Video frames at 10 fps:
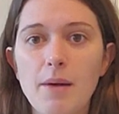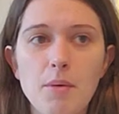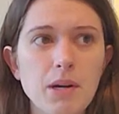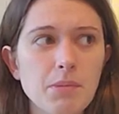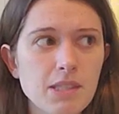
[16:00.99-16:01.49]
we
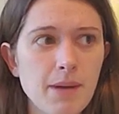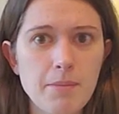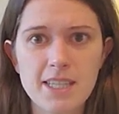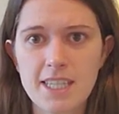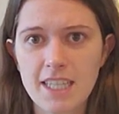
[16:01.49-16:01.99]
want to put some
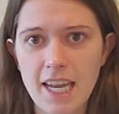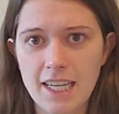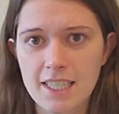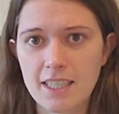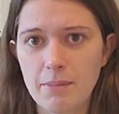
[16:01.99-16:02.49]
IBC
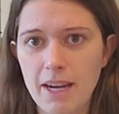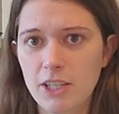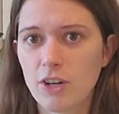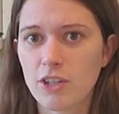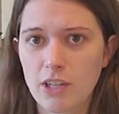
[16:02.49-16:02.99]
tanks in the
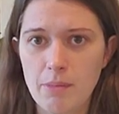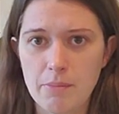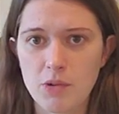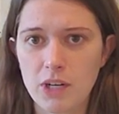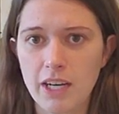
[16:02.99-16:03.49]
backyard, hook them
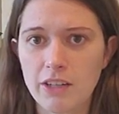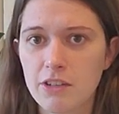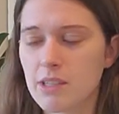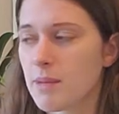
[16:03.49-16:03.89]
up to our gutters,